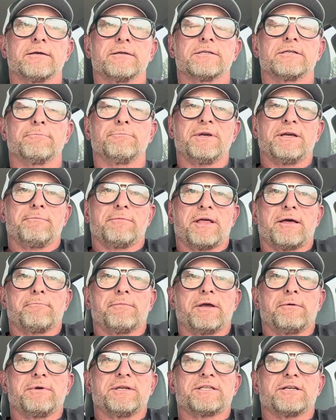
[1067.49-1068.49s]
to me that
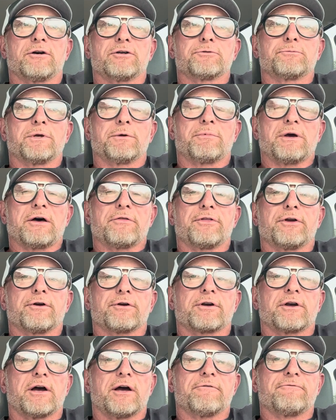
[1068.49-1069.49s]
maybe tells me about their
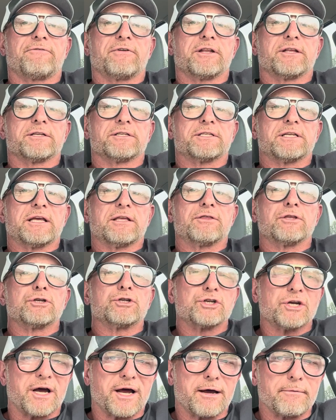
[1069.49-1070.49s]
confidence in the
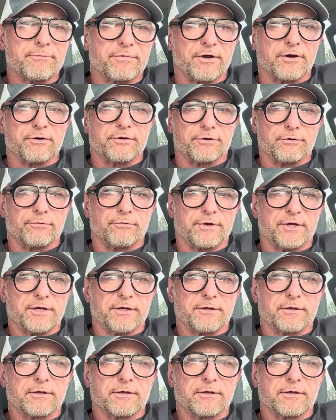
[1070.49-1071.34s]
job they're doing.